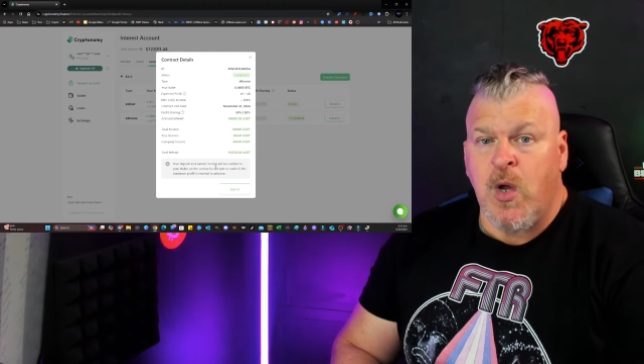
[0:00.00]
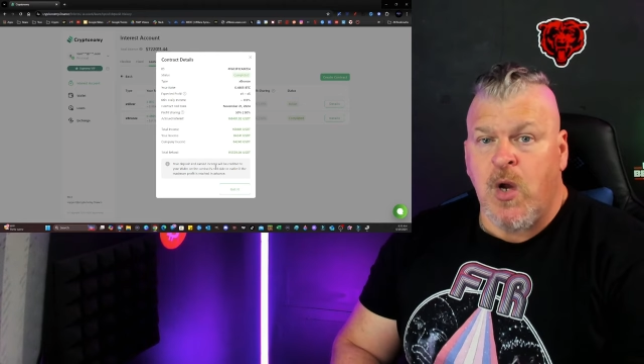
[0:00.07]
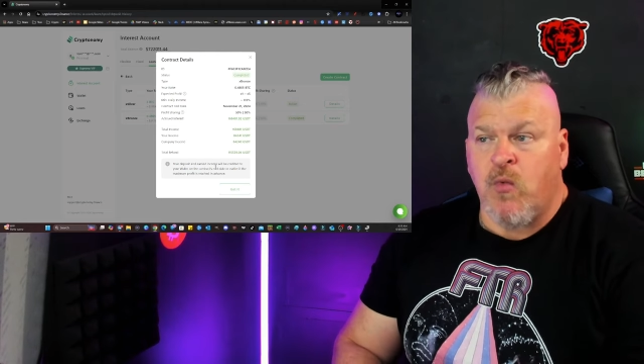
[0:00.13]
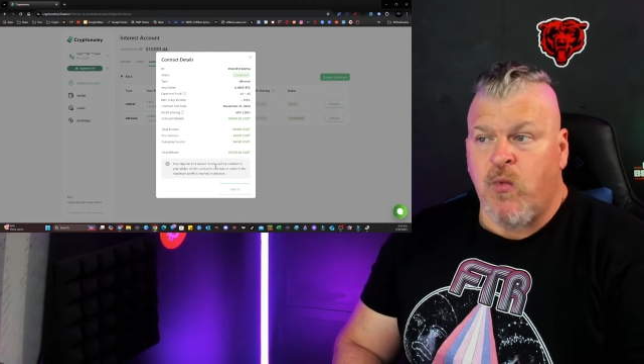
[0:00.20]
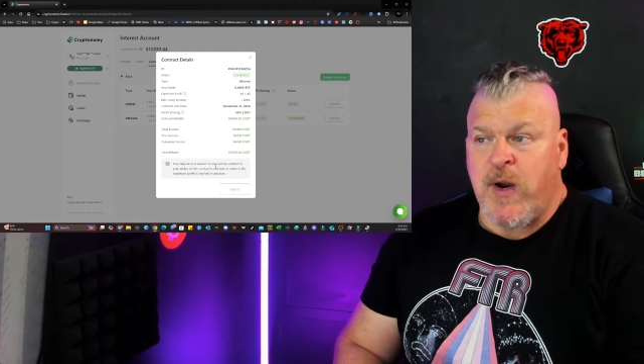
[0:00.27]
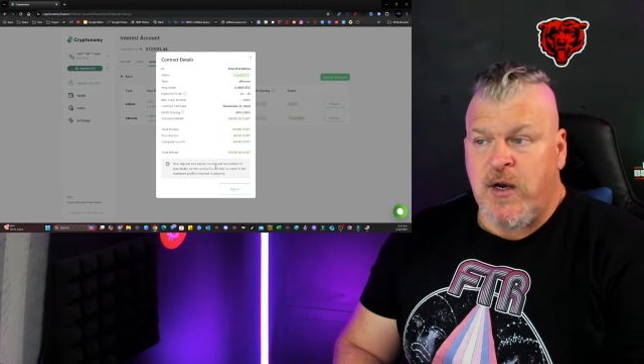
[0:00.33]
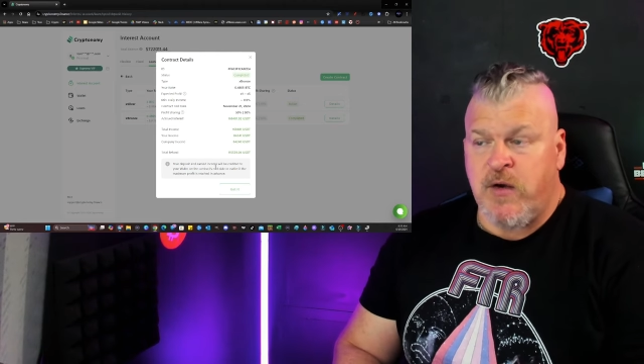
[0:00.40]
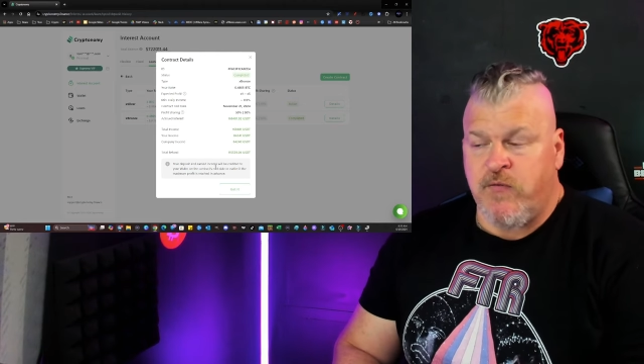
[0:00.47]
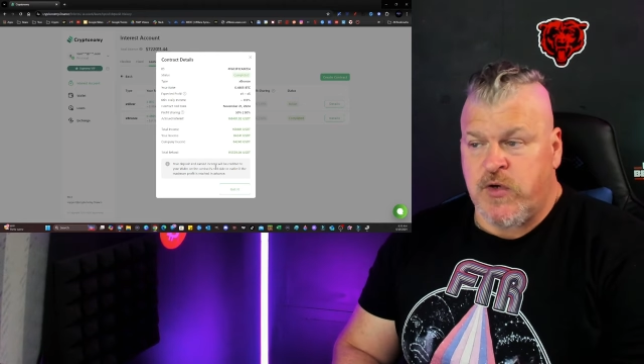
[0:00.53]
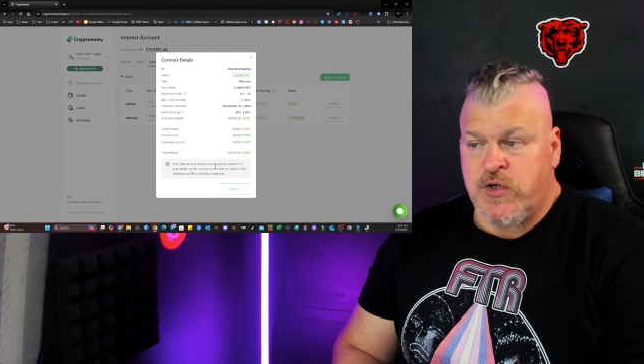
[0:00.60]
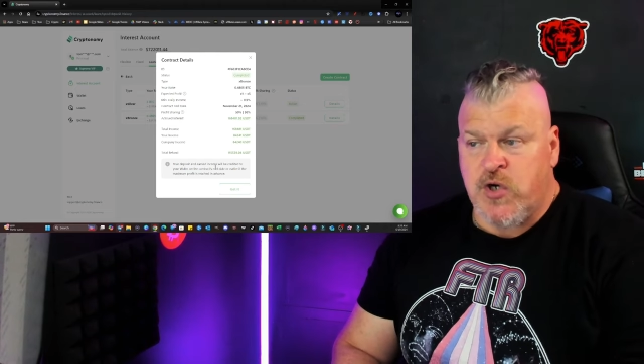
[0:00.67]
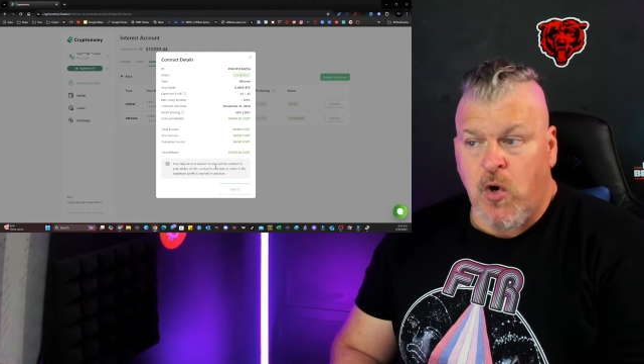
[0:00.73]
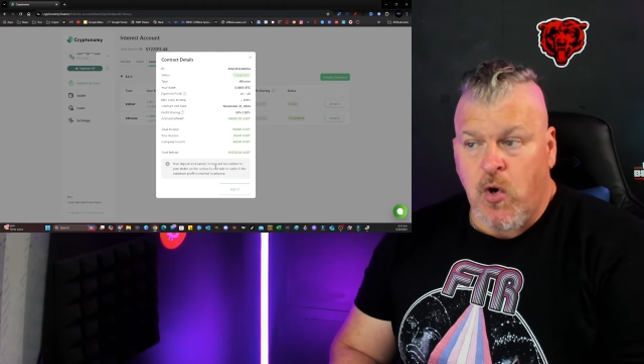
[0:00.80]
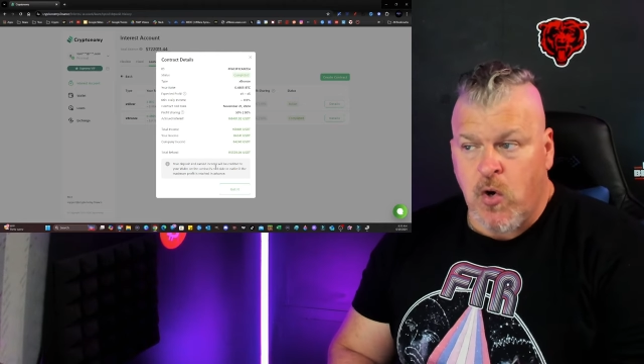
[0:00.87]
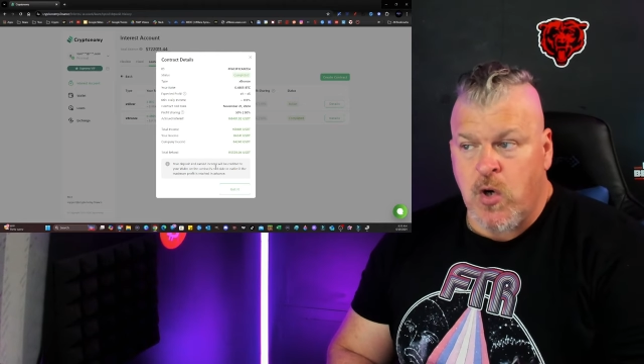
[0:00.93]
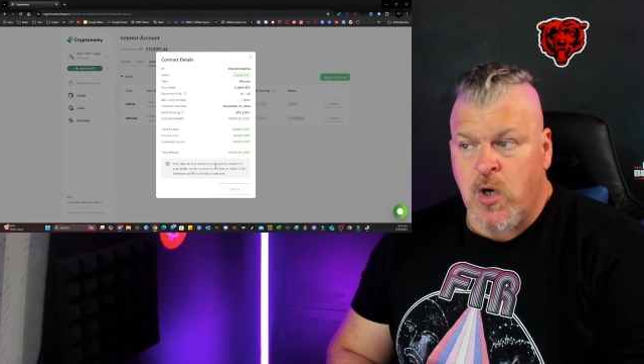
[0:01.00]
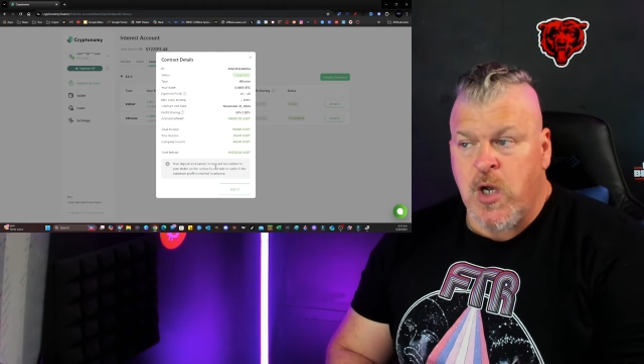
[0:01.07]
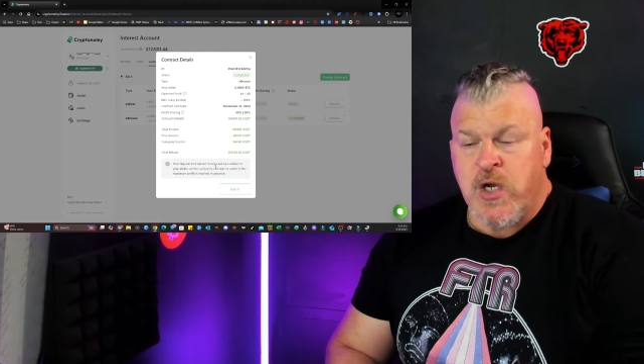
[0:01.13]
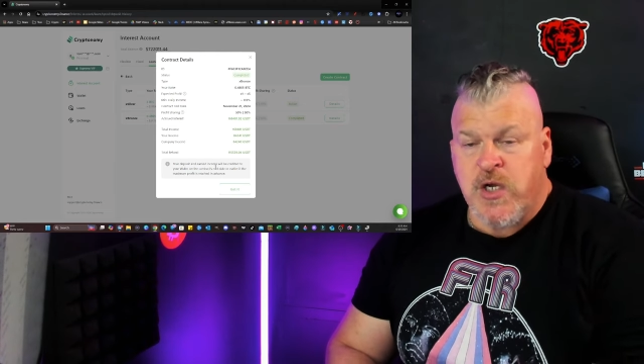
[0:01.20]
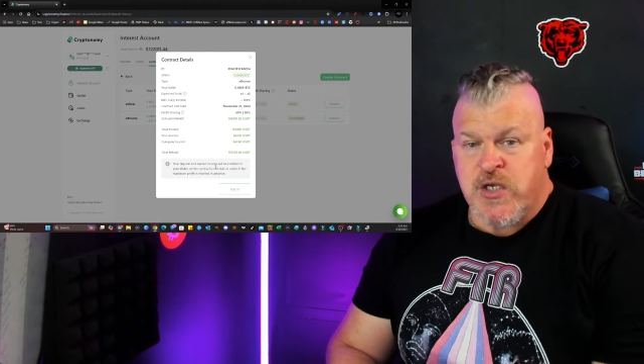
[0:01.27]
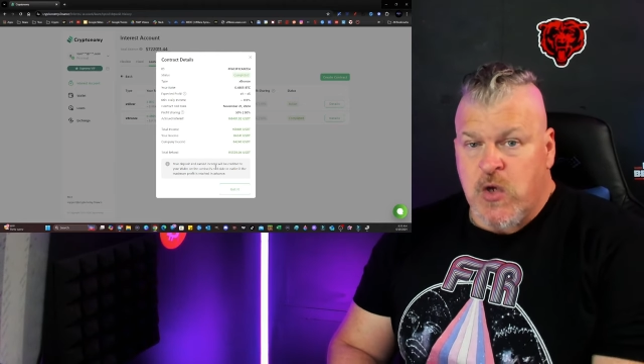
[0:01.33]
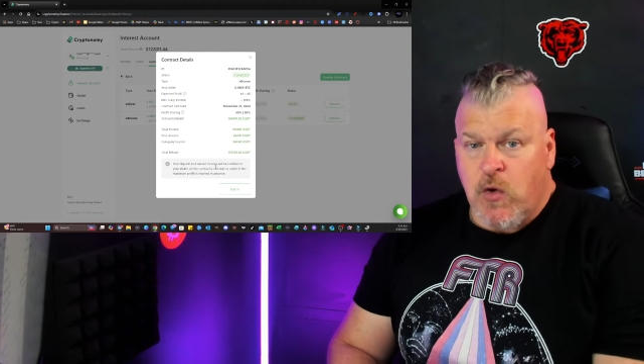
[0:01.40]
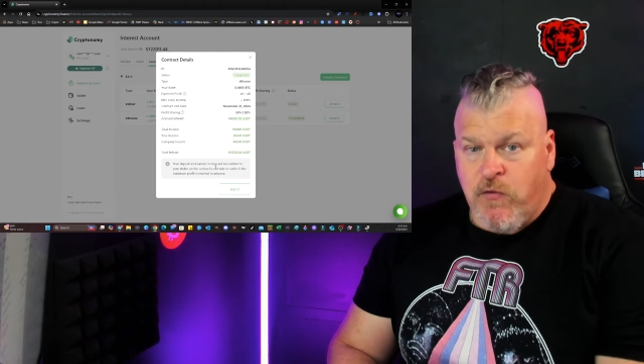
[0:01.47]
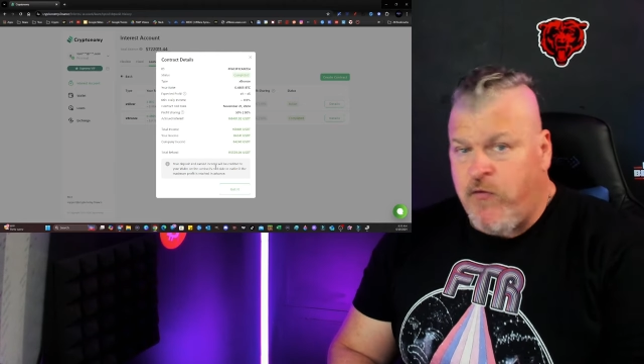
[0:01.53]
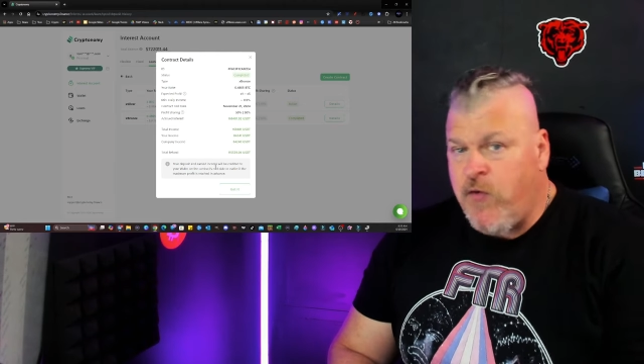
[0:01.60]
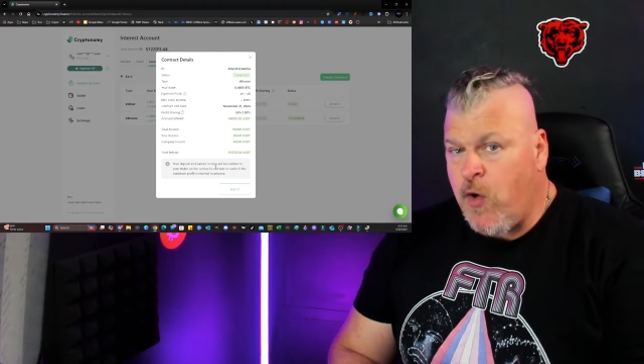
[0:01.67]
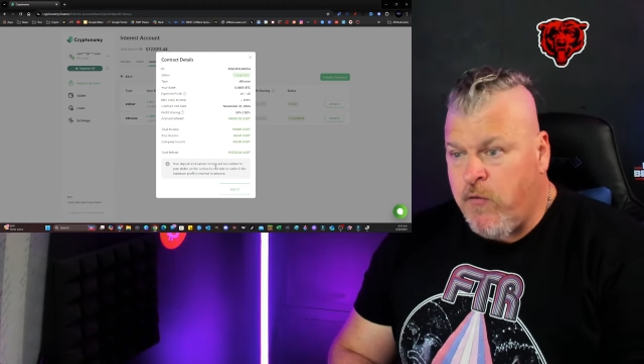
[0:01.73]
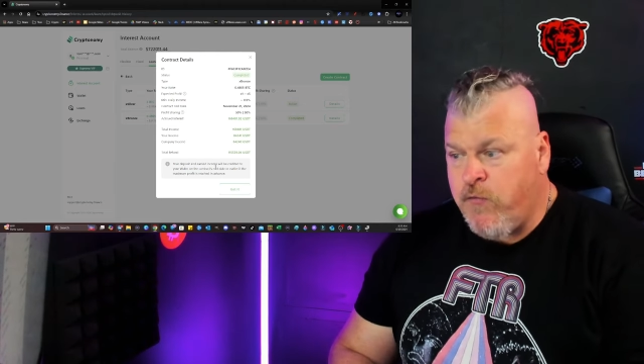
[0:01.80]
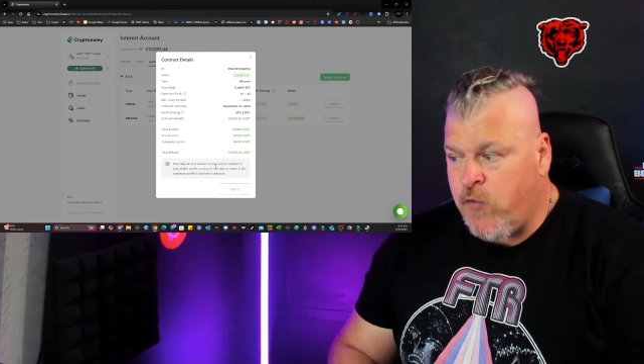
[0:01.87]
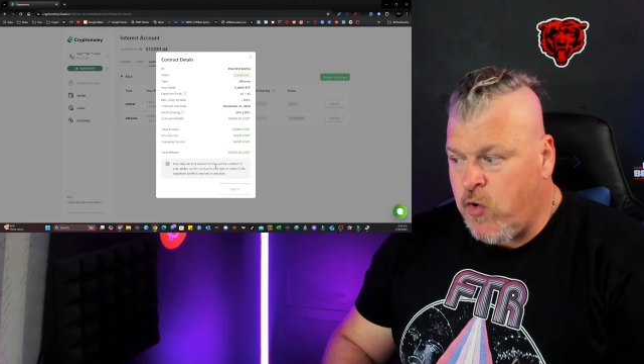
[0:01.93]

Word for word: rate of return so far for